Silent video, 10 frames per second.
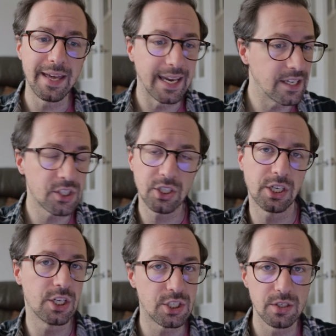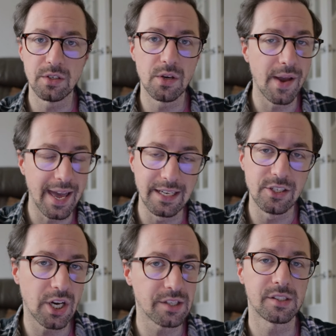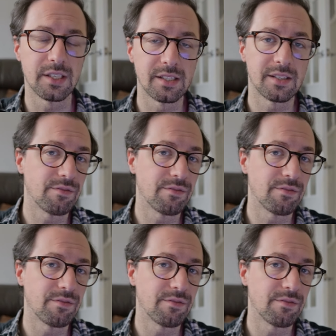isn't going to do you any justice.